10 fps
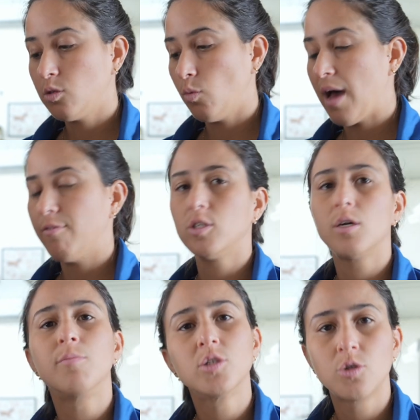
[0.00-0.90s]
We have a
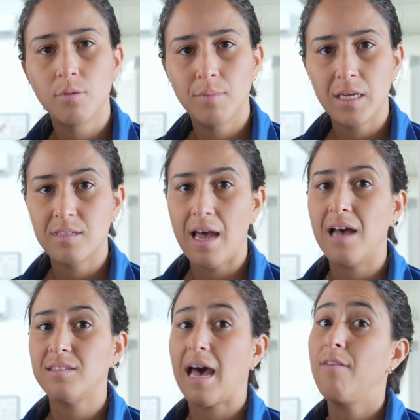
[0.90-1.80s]
summer sore mix that
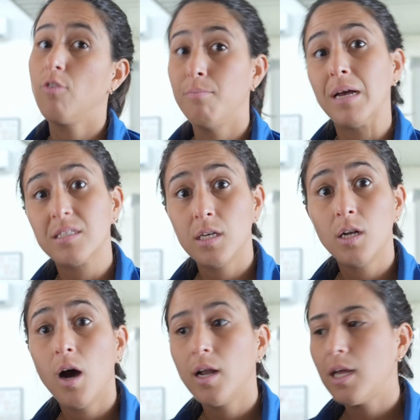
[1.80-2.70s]
has ivermectin
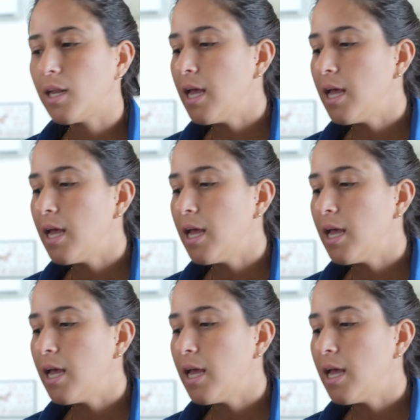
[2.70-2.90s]
on it.